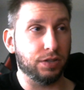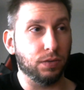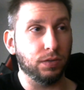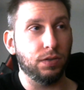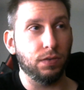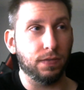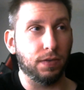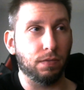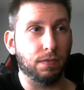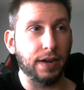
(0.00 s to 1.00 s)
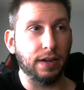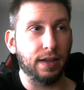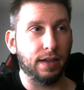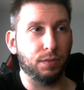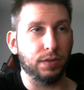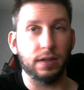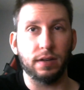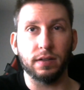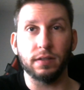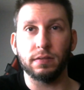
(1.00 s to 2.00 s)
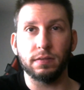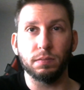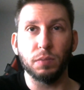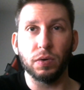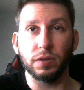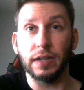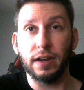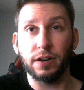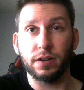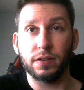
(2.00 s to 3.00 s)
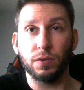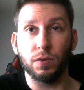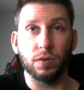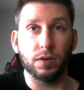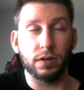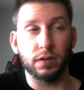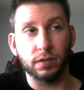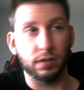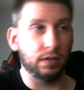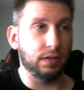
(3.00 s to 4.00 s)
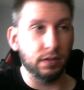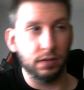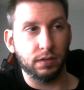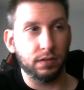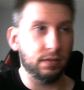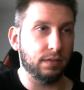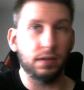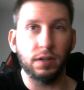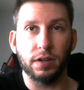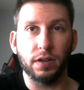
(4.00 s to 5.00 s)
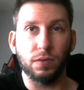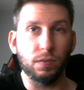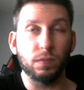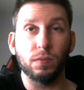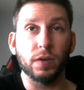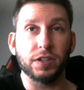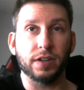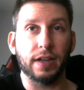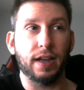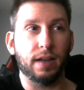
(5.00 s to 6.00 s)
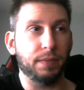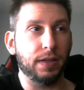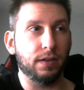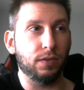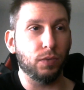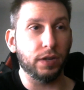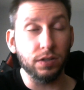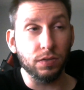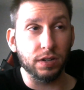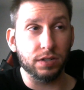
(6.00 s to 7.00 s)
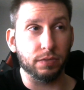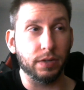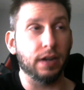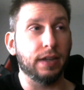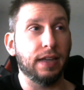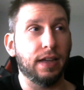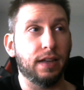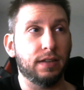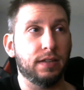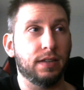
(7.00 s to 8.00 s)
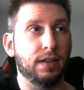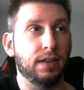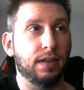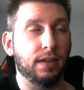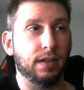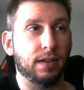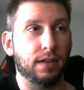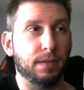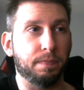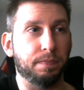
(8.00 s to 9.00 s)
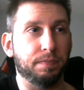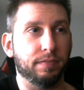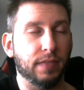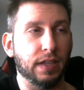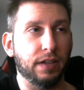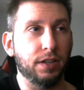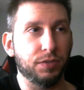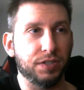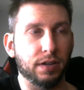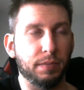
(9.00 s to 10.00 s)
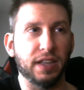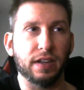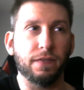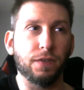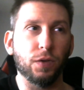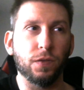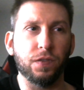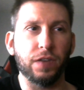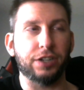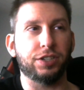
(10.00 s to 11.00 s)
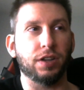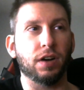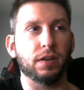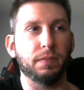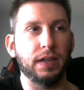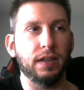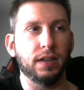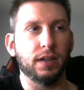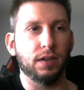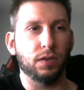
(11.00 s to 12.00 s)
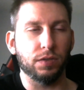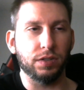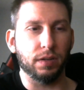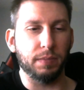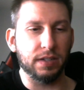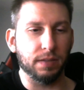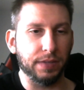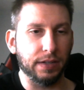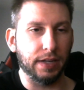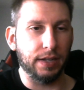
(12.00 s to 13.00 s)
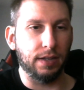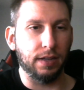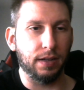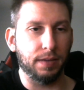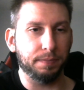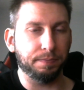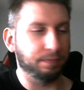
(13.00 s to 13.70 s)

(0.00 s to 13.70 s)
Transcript: Goldtooth for right now and then more later, or, you know, what's going to happen, what units are we going to get, you know, is it going to be like a full-fleshed army, or is it going to be something like, I